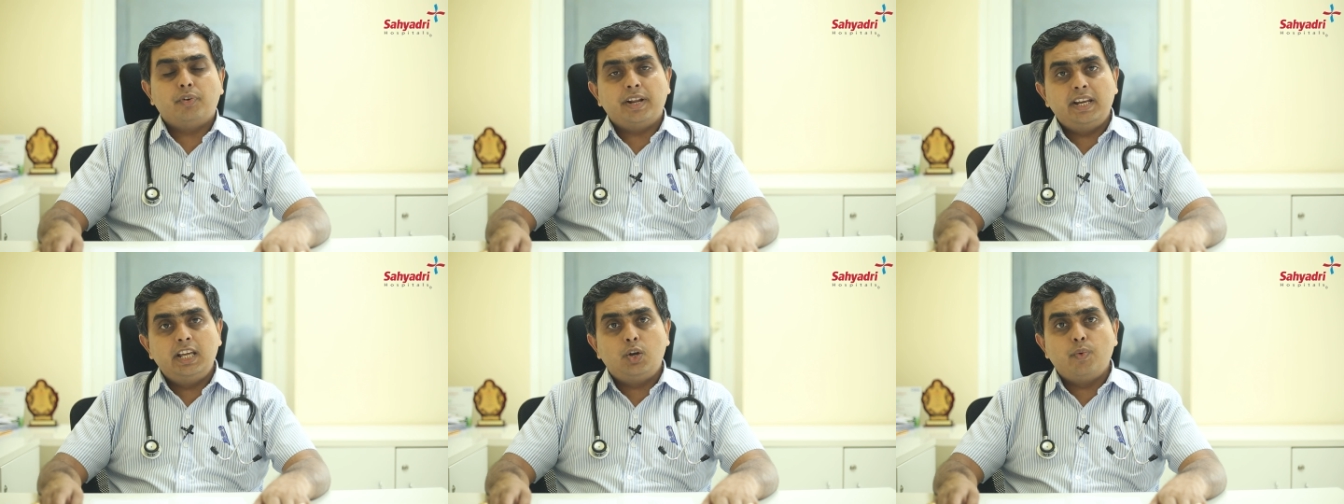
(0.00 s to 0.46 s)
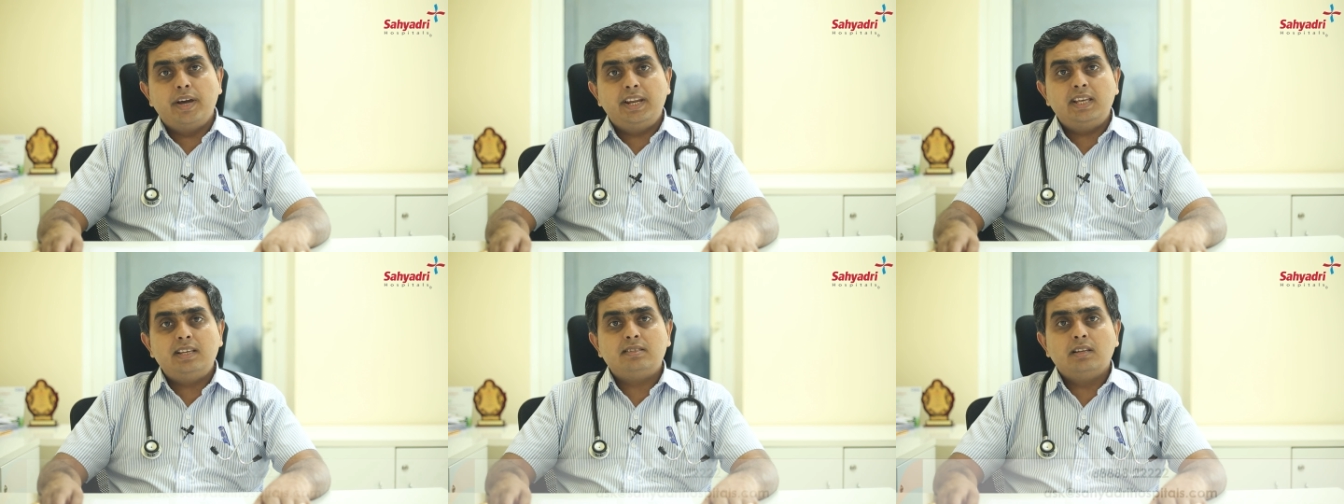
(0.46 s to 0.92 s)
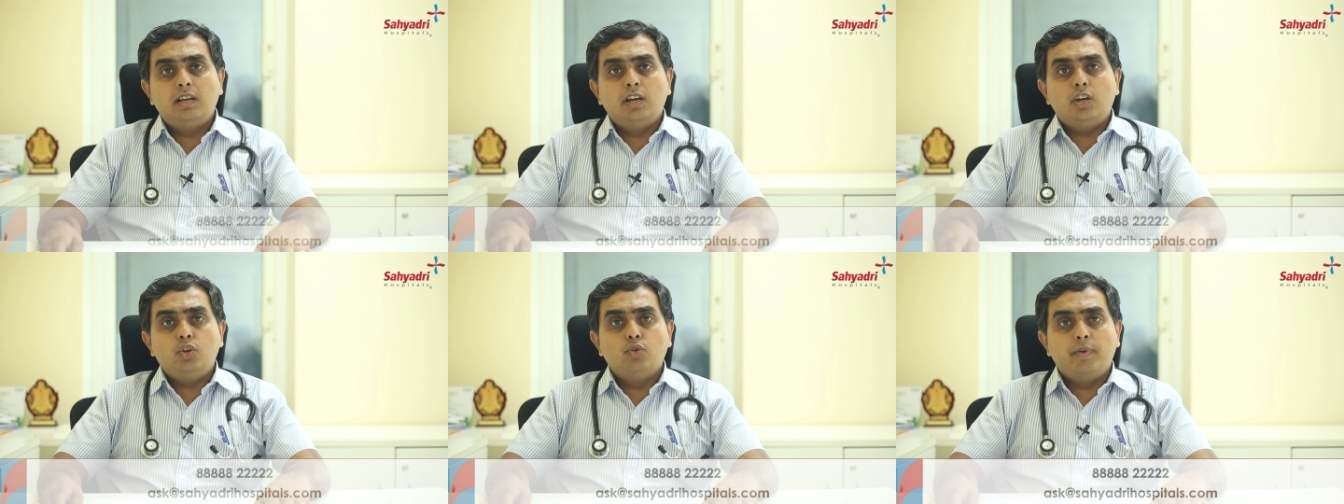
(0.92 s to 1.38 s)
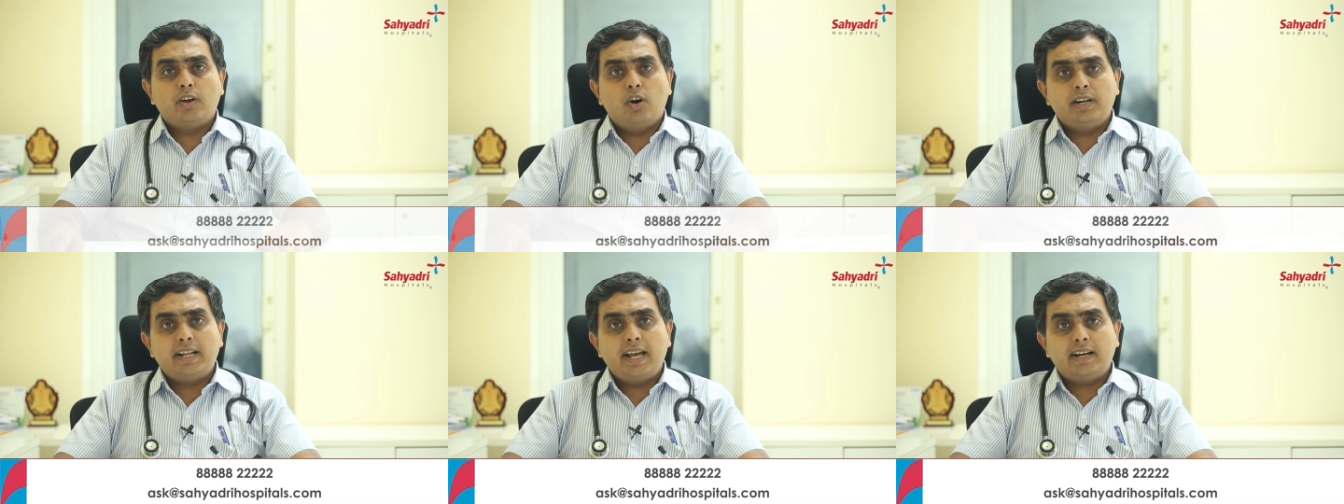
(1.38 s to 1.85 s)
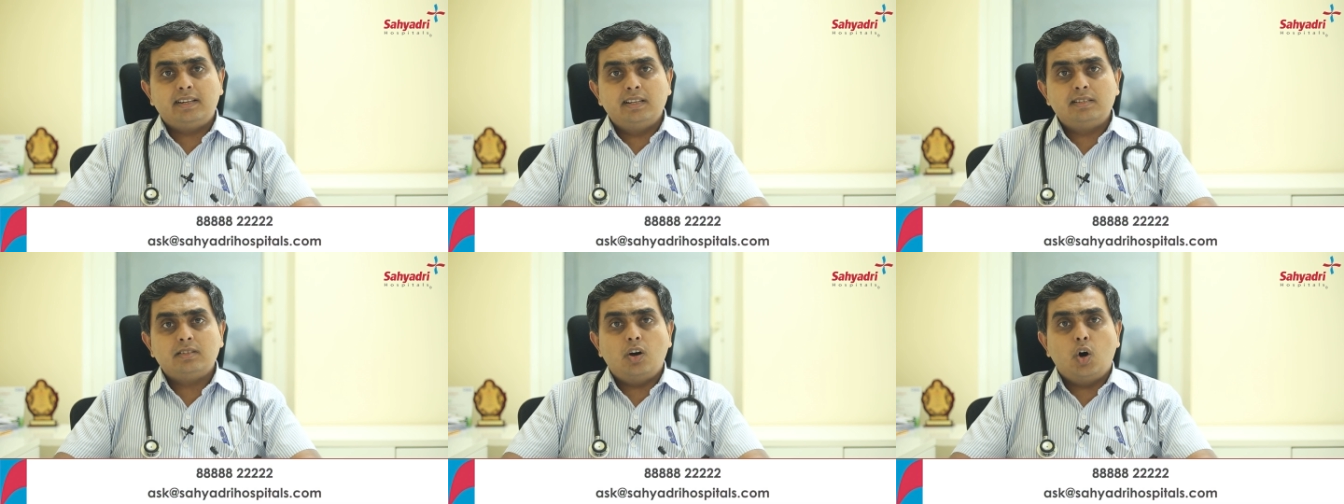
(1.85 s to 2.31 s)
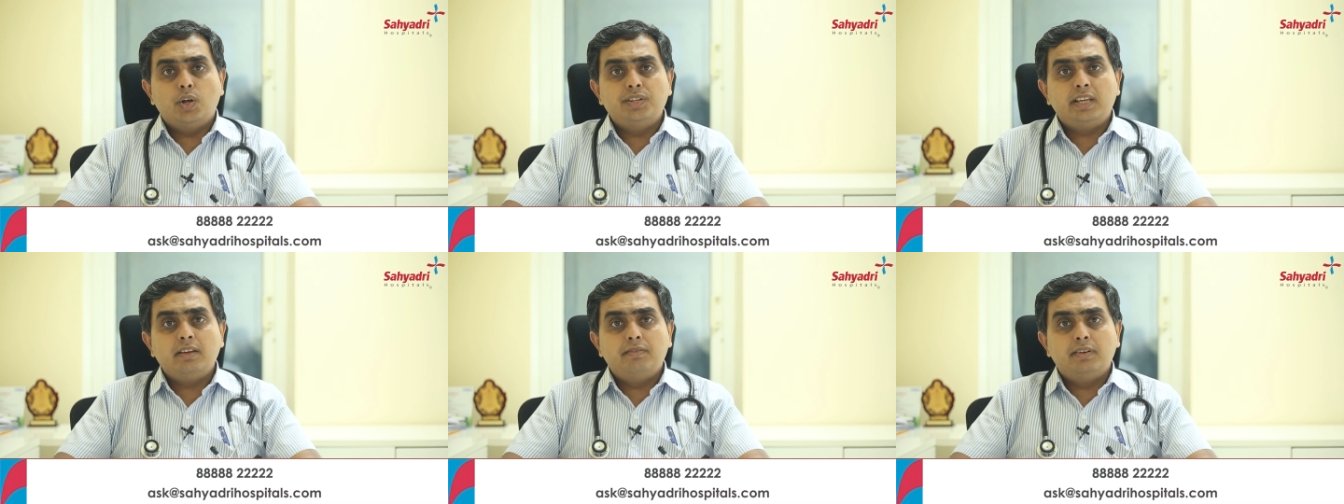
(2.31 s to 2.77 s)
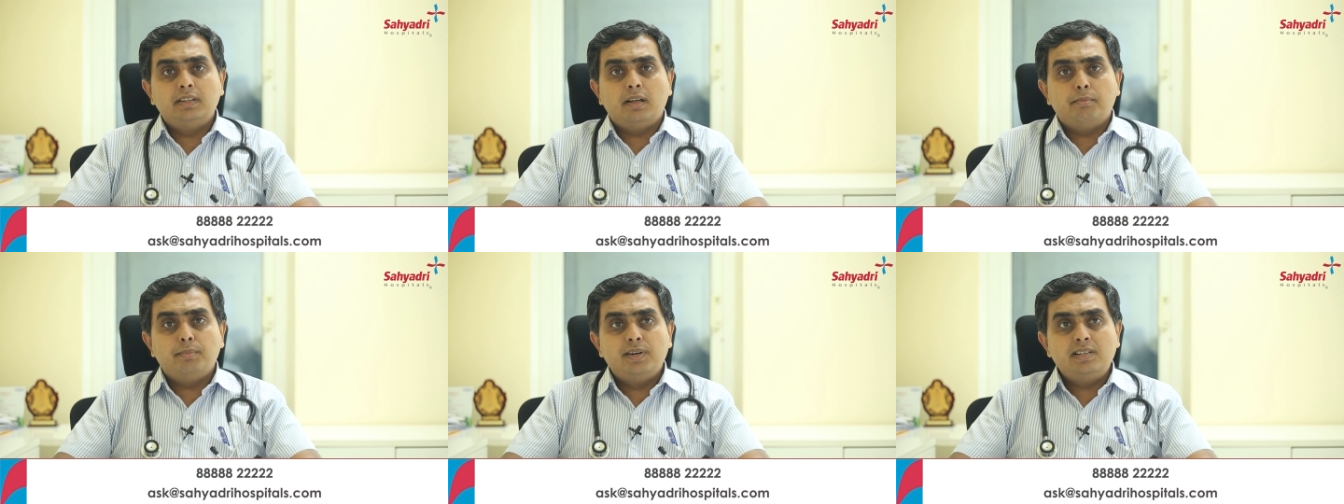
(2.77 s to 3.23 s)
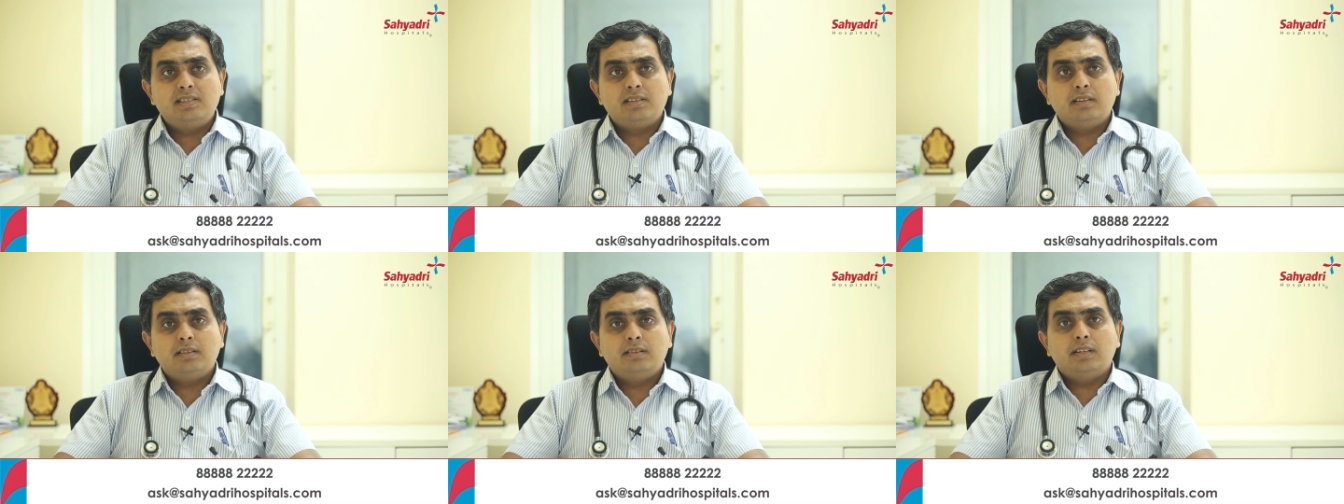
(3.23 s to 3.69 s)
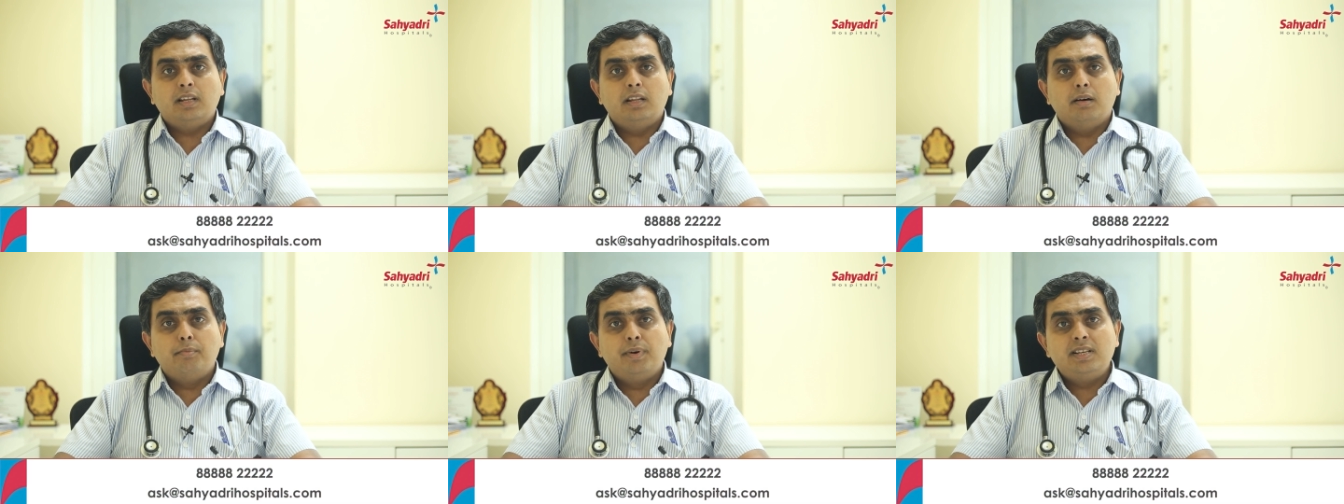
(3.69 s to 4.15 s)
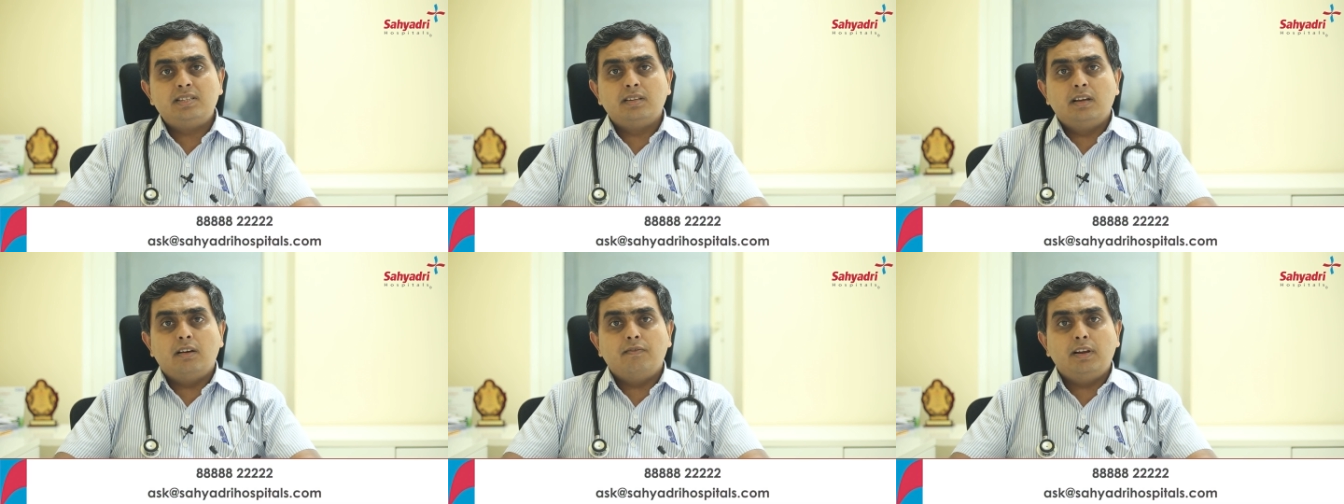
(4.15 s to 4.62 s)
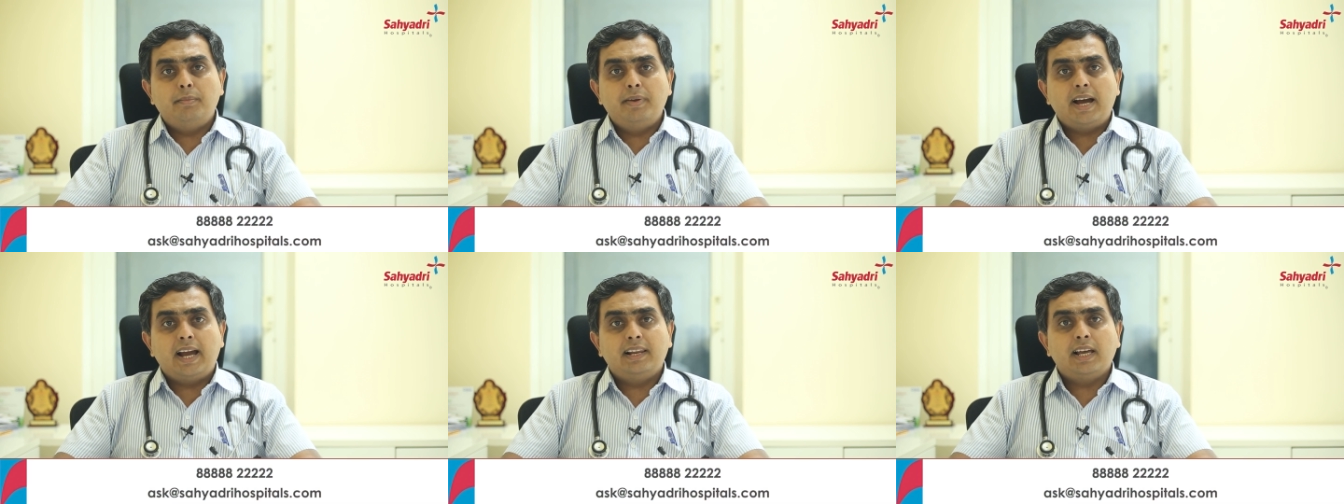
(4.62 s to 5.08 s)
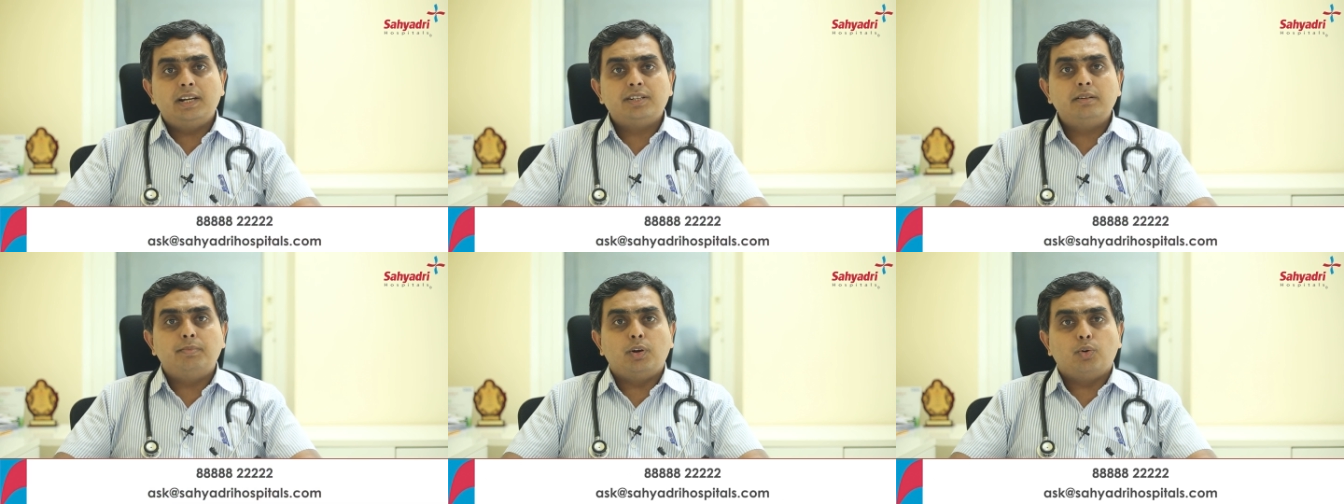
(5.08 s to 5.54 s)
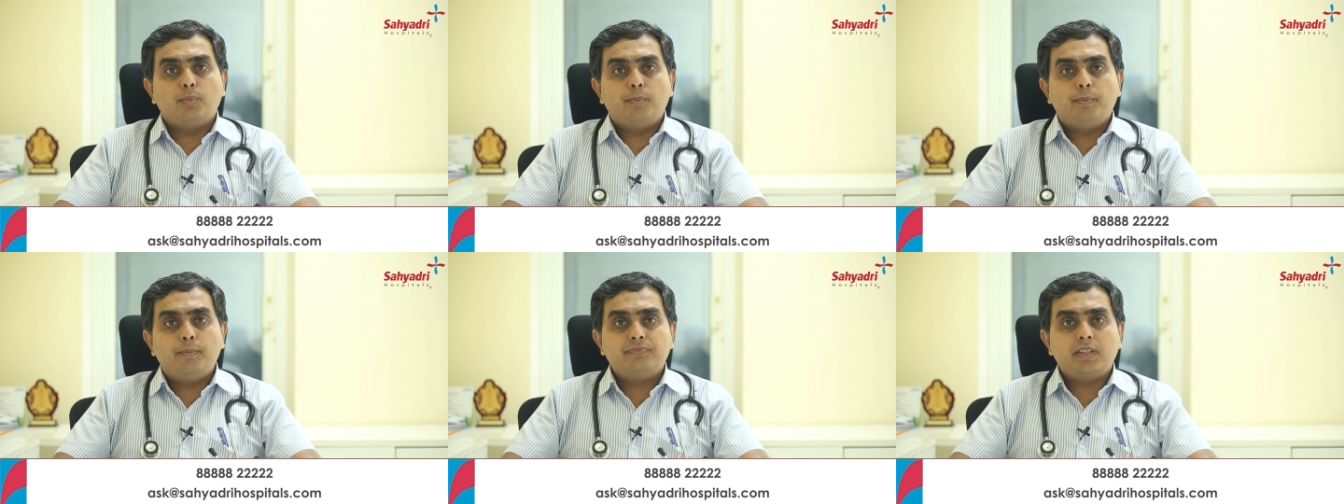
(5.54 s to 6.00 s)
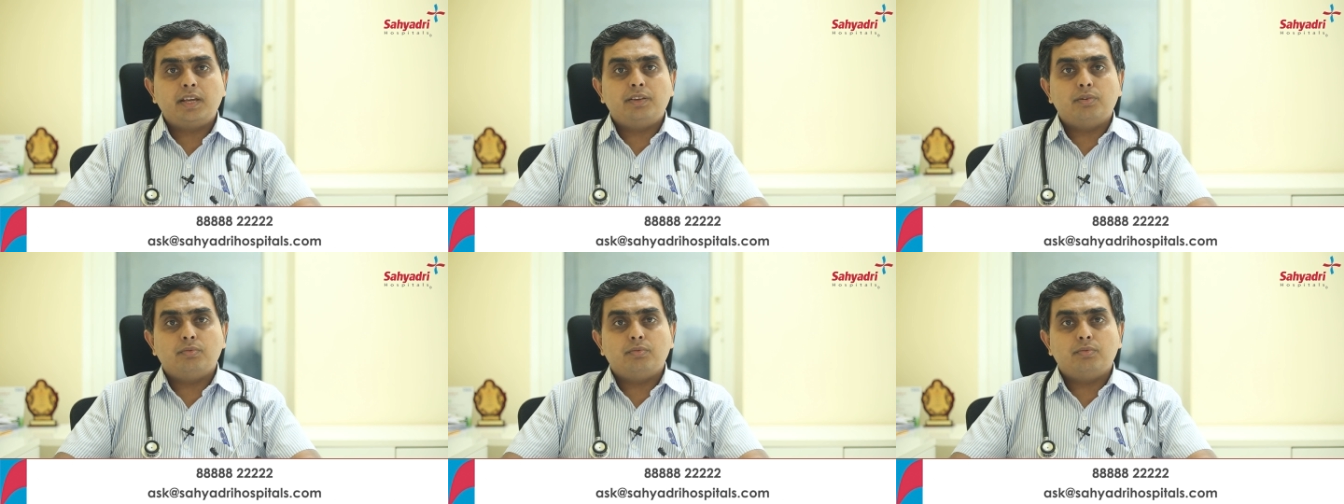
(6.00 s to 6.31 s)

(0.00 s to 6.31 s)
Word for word: For any queries, you may contact us on the given numbers. The numbers will be highlighted below. Thank